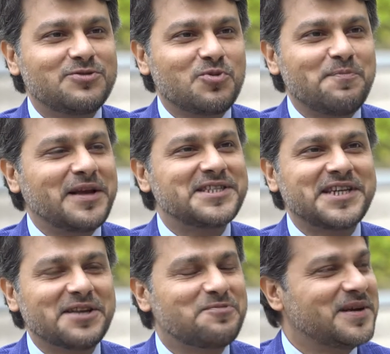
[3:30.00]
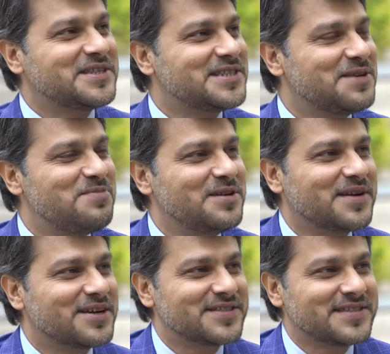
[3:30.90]
sweeping statements simply
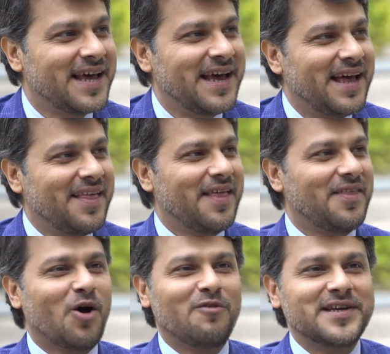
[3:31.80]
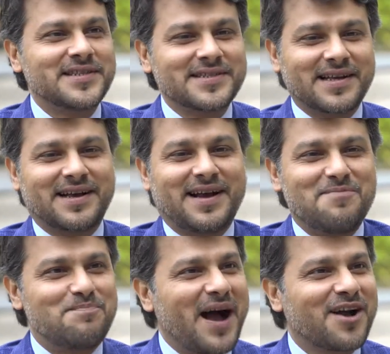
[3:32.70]
because they always
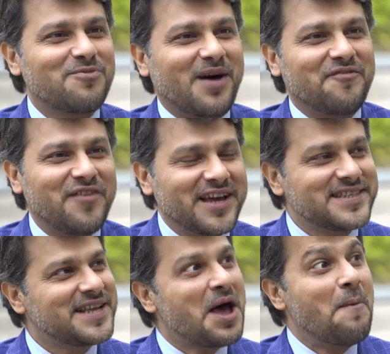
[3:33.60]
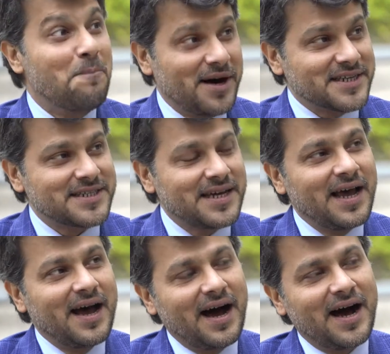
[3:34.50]
come back on my face. But
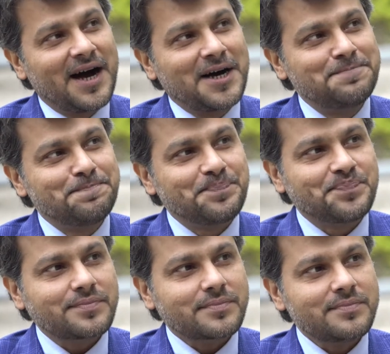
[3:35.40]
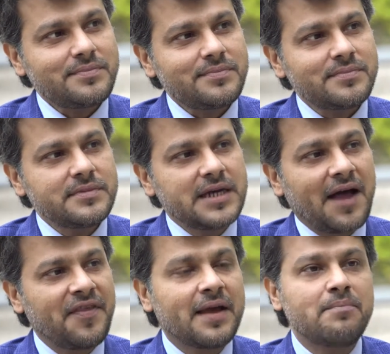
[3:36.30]

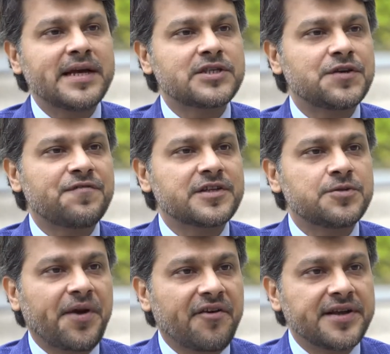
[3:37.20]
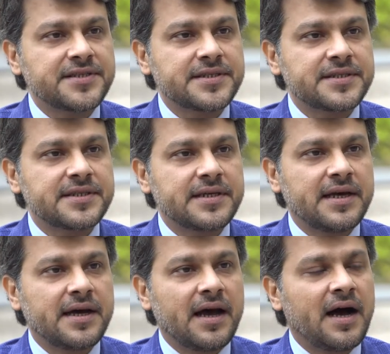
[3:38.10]
I think a mix of experience
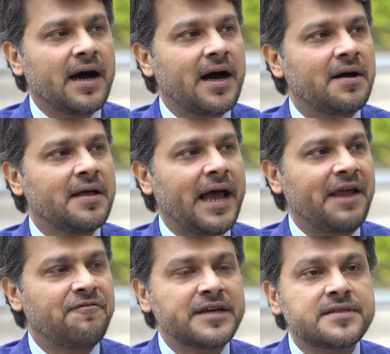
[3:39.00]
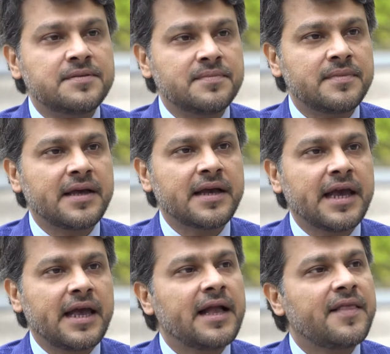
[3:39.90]
and wisdom
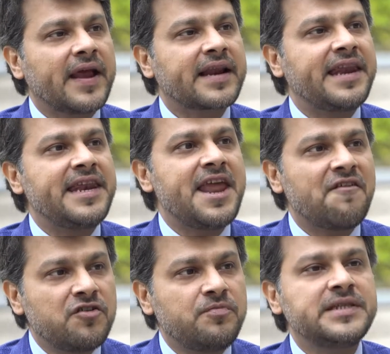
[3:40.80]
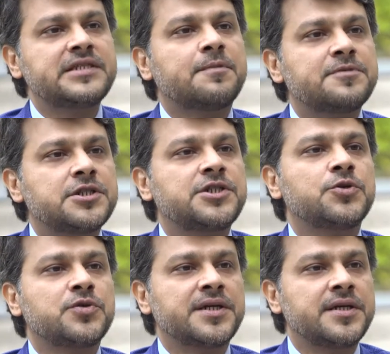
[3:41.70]
that can never be
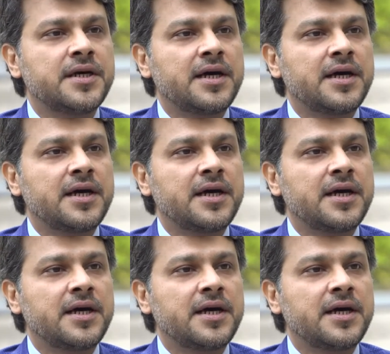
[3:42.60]
substituted